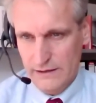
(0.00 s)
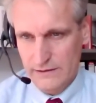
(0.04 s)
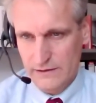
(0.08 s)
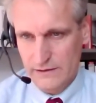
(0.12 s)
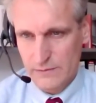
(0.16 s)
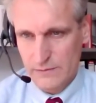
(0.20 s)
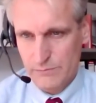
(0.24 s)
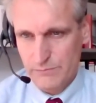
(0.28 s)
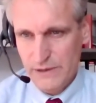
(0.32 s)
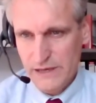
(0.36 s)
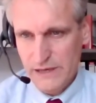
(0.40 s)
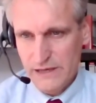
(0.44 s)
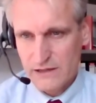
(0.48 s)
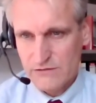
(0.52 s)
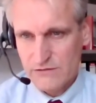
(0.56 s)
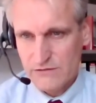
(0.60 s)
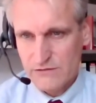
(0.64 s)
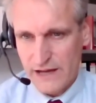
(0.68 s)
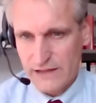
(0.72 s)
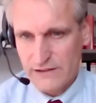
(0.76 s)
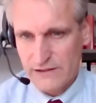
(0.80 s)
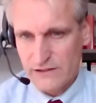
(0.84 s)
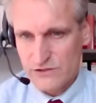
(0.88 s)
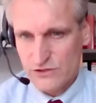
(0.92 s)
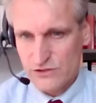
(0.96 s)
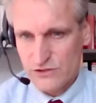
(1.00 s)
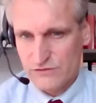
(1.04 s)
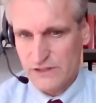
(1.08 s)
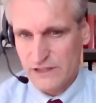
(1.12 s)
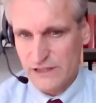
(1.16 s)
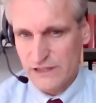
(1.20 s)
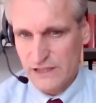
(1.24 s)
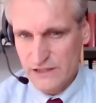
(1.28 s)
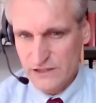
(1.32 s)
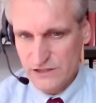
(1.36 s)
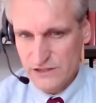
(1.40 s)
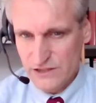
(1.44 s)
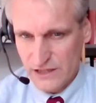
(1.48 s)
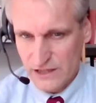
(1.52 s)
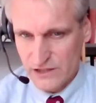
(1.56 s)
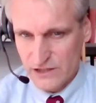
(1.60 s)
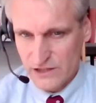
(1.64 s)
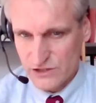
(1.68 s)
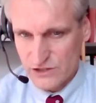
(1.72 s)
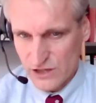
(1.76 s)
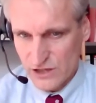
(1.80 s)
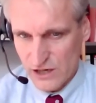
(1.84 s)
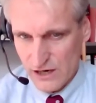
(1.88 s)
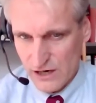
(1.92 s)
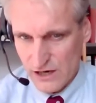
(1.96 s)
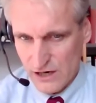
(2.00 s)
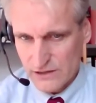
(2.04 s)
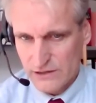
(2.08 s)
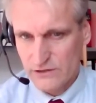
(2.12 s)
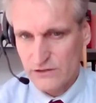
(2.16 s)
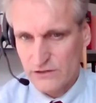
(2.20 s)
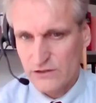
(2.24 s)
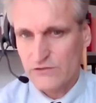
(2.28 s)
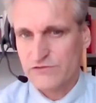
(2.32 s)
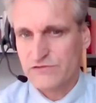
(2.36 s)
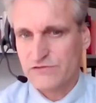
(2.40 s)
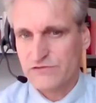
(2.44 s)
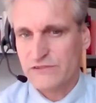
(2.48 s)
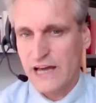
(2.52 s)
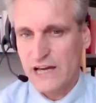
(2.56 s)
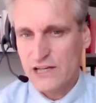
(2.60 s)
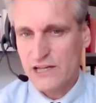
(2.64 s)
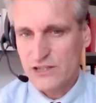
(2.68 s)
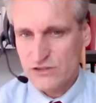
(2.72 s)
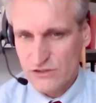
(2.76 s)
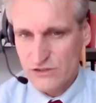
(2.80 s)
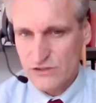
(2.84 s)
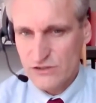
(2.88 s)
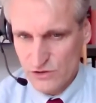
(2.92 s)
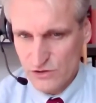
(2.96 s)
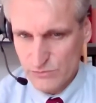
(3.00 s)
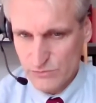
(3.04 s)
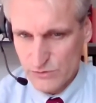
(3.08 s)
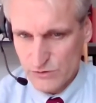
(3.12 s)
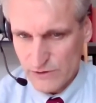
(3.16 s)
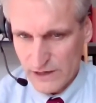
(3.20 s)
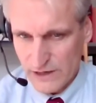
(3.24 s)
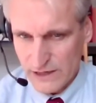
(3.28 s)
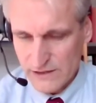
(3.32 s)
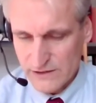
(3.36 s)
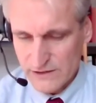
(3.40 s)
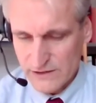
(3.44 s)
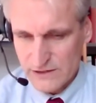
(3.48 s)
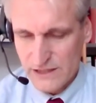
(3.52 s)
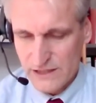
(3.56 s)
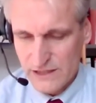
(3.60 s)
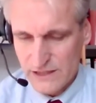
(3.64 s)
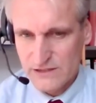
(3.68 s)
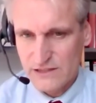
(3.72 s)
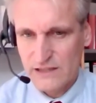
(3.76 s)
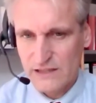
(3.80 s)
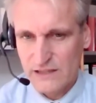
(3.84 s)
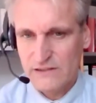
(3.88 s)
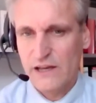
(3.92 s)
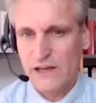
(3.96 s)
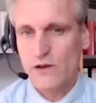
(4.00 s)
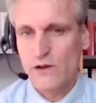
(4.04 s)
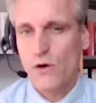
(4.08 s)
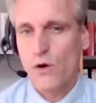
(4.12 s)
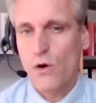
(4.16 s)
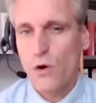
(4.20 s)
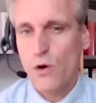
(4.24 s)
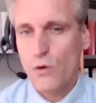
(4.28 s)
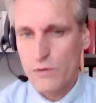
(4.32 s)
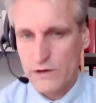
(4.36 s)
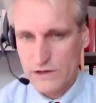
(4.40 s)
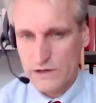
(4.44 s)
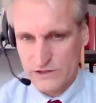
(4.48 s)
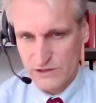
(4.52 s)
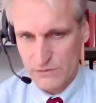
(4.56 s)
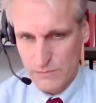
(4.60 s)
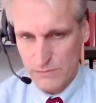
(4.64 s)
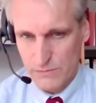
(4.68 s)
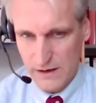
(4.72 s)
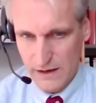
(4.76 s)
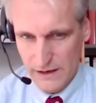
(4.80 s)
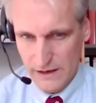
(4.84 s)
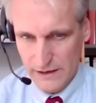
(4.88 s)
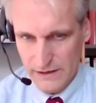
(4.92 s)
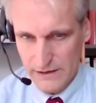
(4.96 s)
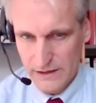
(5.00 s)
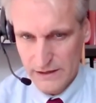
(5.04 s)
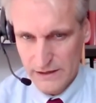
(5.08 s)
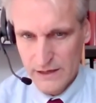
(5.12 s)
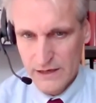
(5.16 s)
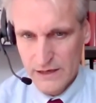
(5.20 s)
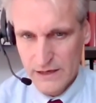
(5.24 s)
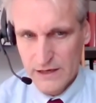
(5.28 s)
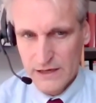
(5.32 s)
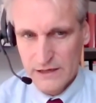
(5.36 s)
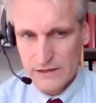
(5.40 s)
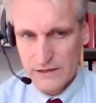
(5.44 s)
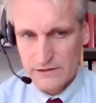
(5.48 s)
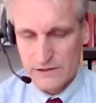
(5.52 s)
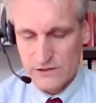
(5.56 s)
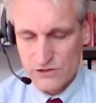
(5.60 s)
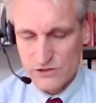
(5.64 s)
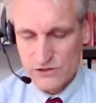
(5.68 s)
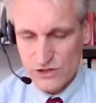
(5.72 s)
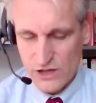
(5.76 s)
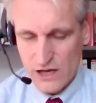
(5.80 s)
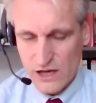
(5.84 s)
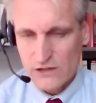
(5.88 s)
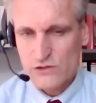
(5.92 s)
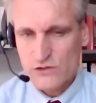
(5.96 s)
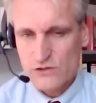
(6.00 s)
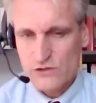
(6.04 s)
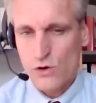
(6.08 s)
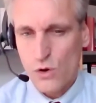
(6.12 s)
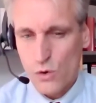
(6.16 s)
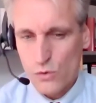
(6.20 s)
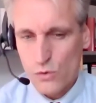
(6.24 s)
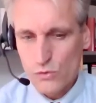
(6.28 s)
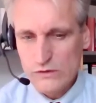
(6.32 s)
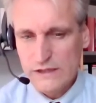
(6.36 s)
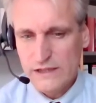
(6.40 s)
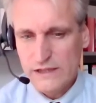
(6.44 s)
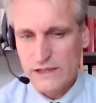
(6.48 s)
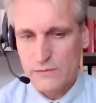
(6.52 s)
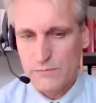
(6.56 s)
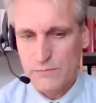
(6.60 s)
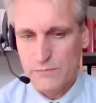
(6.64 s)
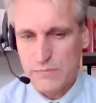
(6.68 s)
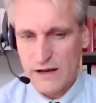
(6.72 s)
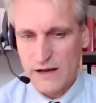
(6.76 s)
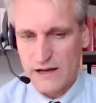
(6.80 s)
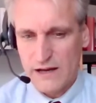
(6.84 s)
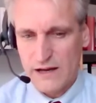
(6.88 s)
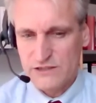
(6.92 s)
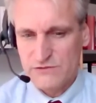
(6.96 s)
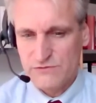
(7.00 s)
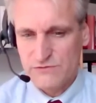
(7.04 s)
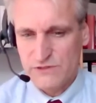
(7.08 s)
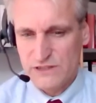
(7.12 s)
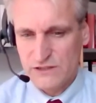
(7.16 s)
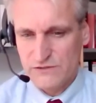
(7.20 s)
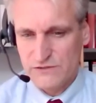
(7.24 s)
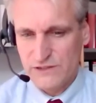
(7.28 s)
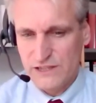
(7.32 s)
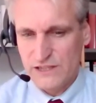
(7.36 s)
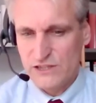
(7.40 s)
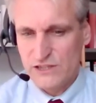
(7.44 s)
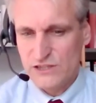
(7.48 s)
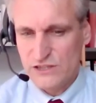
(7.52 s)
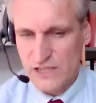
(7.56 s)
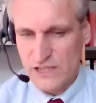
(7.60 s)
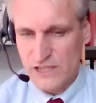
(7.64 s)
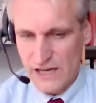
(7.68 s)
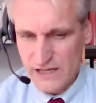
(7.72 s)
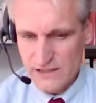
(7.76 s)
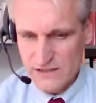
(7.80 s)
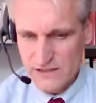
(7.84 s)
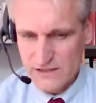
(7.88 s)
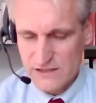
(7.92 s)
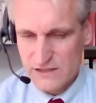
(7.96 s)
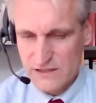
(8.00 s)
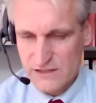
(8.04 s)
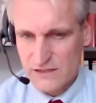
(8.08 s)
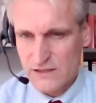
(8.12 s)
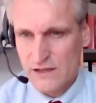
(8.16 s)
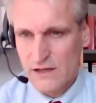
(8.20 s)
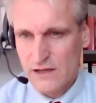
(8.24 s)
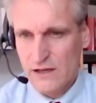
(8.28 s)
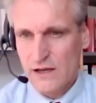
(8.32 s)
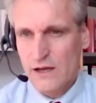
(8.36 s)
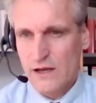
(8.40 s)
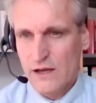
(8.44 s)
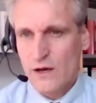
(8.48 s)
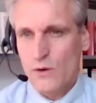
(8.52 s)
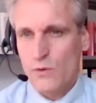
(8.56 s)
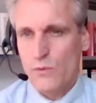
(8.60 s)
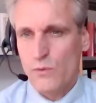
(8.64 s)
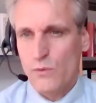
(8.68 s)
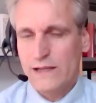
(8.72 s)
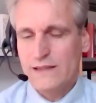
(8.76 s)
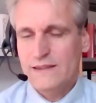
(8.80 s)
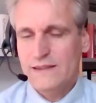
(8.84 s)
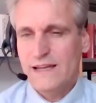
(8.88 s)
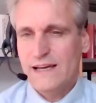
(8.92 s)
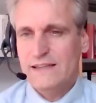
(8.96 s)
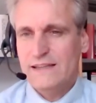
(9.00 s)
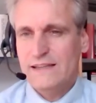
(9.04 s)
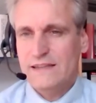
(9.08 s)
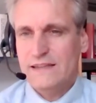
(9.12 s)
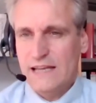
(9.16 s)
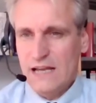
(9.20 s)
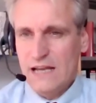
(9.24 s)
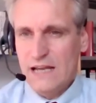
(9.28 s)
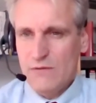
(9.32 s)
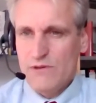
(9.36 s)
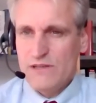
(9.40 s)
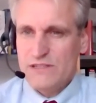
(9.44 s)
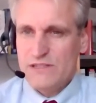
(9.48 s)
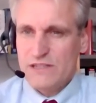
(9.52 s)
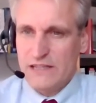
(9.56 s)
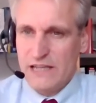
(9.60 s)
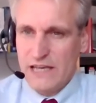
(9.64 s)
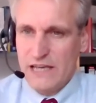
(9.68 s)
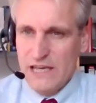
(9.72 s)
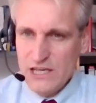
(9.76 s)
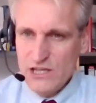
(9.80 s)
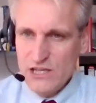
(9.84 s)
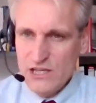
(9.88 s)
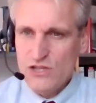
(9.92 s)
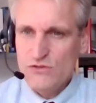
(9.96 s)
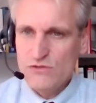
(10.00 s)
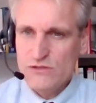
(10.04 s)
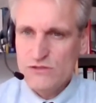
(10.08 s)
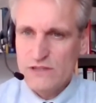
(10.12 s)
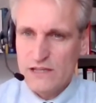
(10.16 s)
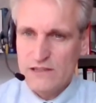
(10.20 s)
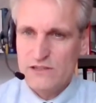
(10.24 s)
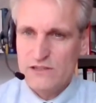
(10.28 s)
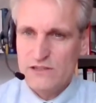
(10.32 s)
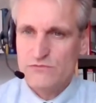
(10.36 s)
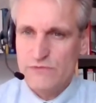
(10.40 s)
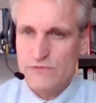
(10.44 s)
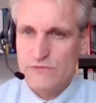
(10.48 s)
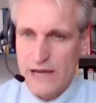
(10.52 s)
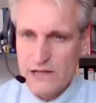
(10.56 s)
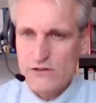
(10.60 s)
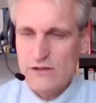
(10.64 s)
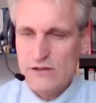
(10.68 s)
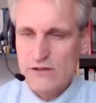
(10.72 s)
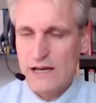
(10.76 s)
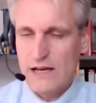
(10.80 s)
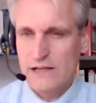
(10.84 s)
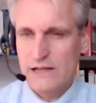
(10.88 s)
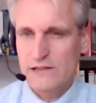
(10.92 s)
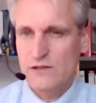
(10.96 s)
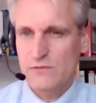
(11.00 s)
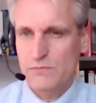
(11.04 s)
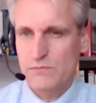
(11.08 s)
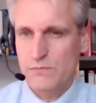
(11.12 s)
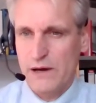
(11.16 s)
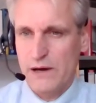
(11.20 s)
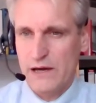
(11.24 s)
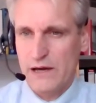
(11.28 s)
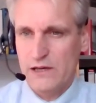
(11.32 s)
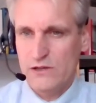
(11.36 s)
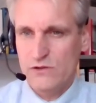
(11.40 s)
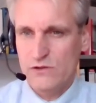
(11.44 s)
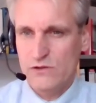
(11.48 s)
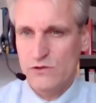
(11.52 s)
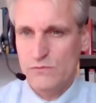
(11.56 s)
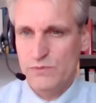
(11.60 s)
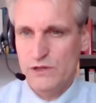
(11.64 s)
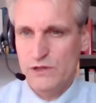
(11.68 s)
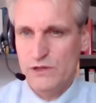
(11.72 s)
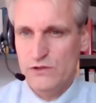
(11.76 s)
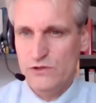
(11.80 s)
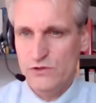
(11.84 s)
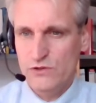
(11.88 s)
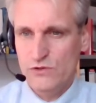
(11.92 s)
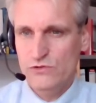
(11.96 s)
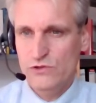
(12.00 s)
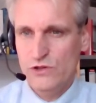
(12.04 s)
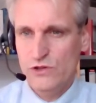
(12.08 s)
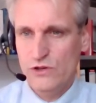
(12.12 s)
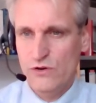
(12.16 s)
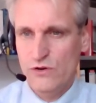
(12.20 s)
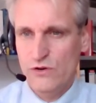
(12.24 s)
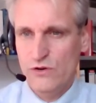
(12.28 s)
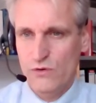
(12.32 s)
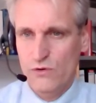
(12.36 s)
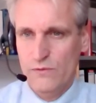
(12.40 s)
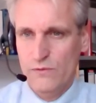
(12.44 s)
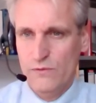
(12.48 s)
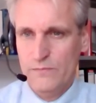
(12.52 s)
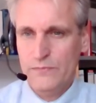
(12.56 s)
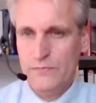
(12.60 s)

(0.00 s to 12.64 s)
That the big advantage of the ECHR and of national human rights is that they always apply. The charter only applies vis-a-vis -vis states when they deal with an issue that is regulated by European Union law.